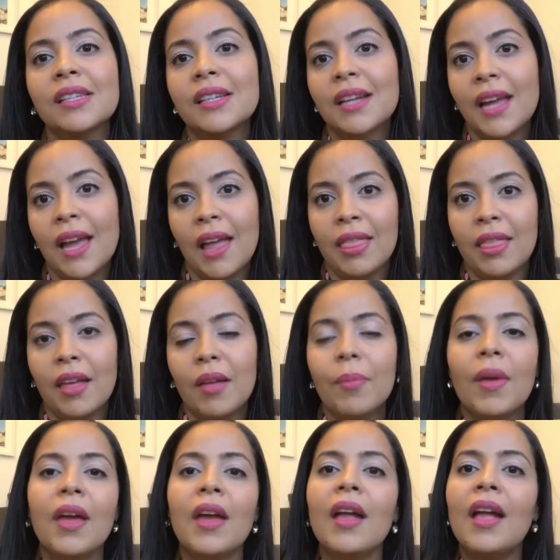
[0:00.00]
in them.
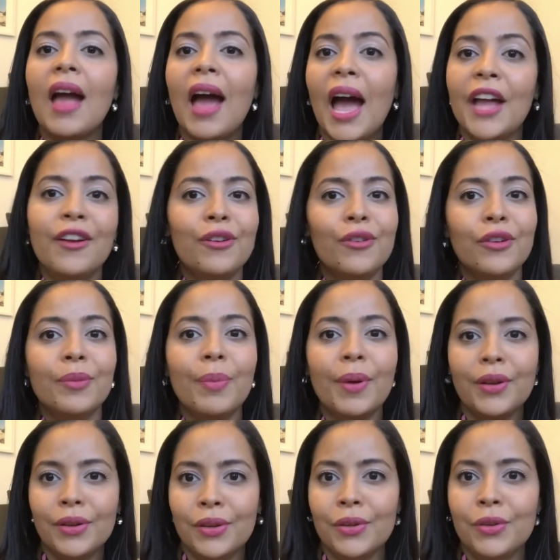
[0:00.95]
I don't know about
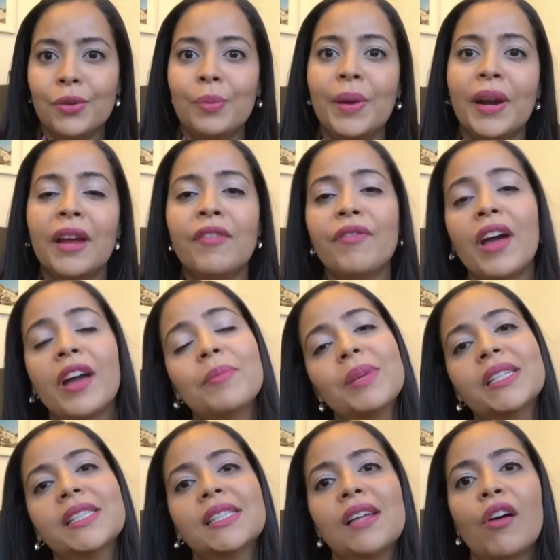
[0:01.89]
you, but I find
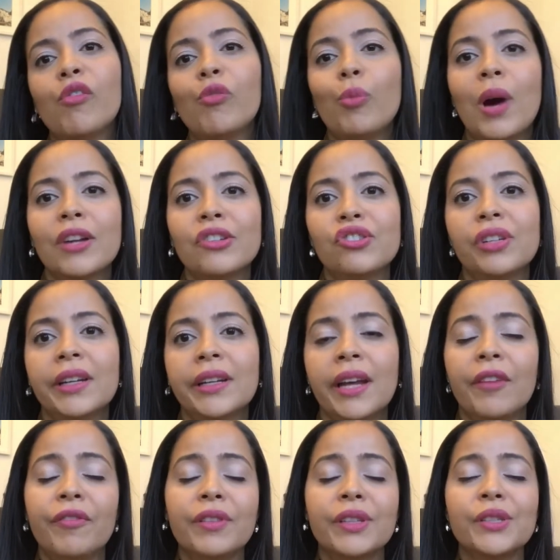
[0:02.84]
myself watching
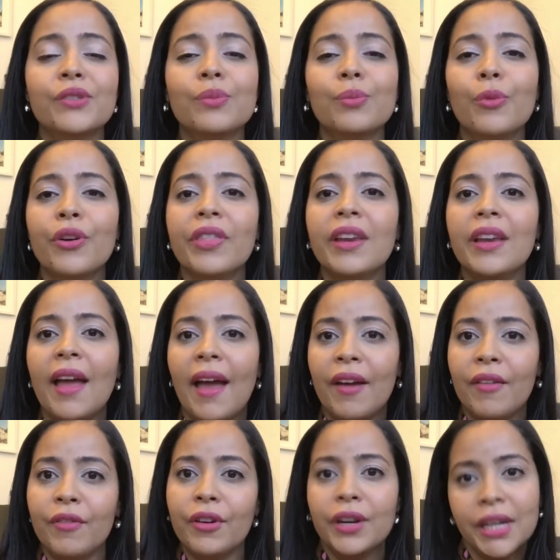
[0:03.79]
Netflix more than ever
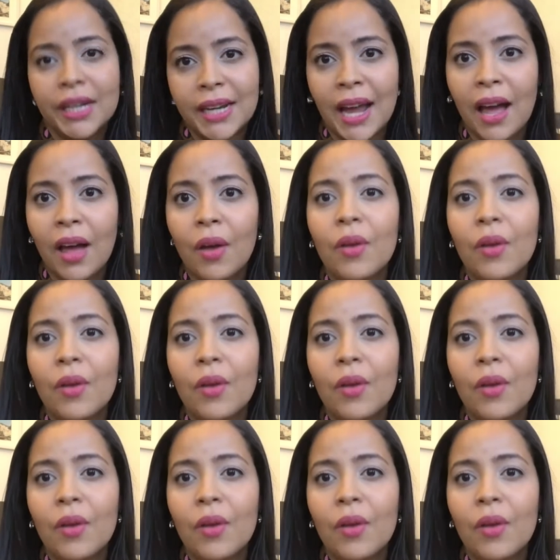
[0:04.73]
now